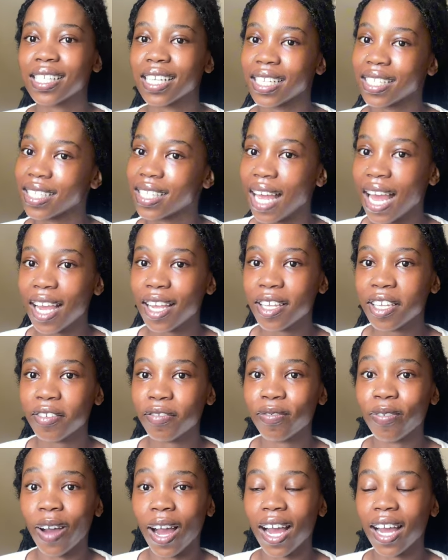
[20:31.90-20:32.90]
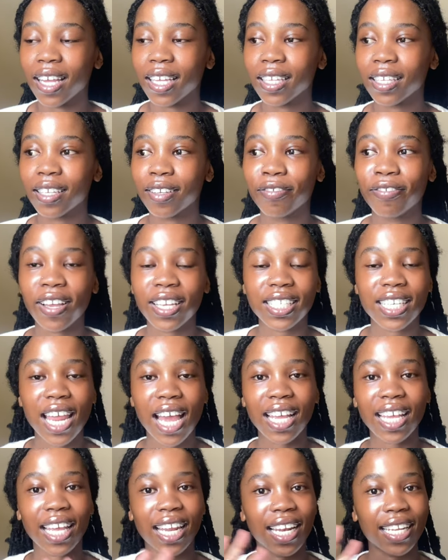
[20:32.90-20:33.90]
So if first
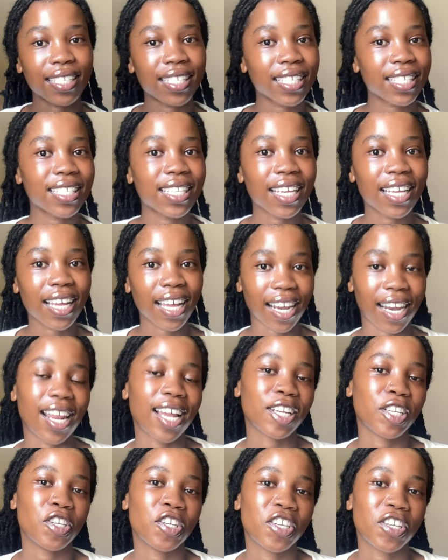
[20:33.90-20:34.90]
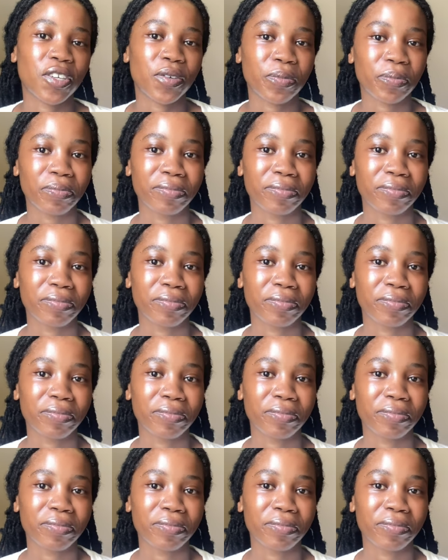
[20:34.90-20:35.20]
young and a sissy garage.